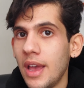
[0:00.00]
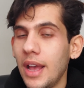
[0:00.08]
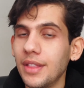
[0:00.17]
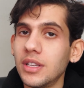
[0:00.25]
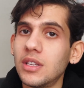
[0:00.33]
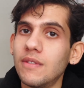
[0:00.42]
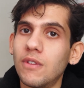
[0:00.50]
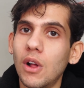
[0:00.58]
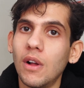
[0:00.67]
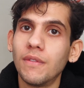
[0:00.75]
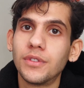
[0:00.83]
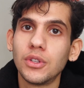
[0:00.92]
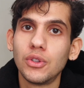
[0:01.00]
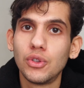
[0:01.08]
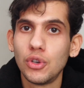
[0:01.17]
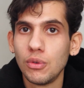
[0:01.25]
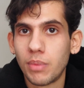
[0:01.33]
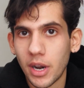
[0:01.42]
And this involved
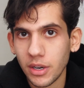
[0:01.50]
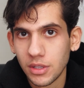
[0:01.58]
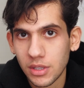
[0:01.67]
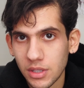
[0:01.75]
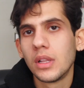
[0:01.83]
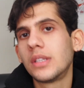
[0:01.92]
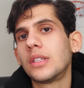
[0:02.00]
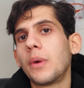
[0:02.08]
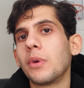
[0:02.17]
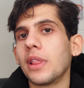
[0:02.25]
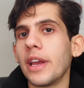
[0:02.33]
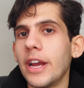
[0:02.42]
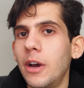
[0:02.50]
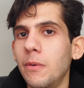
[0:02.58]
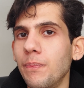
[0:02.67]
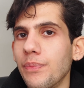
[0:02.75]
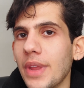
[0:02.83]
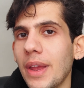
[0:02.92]
two parts. Let's start with layout.
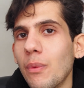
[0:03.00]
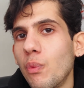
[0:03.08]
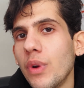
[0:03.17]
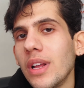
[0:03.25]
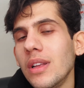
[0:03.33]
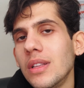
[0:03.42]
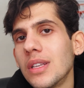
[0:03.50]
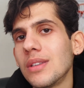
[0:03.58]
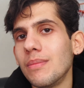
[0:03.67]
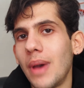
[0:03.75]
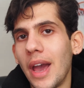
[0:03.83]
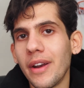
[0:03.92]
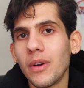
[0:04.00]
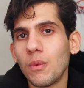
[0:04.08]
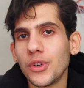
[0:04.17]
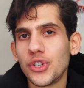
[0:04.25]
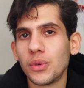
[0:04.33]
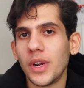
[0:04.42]
It really doesn't matter
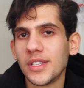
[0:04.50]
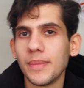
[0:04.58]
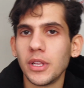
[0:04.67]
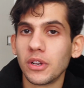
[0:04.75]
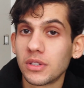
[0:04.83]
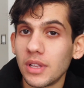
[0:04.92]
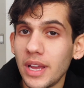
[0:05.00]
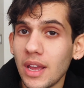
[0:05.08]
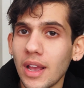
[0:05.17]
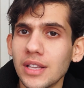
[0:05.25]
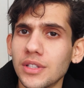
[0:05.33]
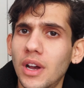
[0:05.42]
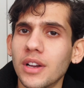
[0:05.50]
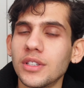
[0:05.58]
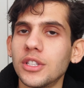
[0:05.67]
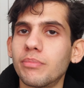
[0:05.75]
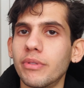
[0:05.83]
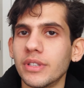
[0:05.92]
what your resume looks like as long as
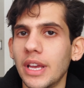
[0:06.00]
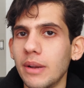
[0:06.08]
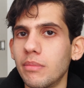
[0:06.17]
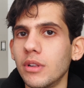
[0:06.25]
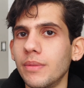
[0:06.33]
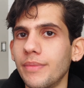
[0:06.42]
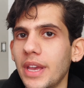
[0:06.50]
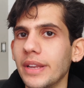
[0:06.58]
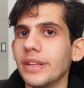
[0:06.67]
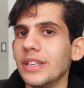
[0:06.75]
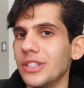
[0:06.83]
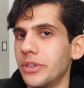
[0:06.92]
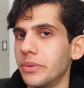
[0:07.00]
it's presentable and easy to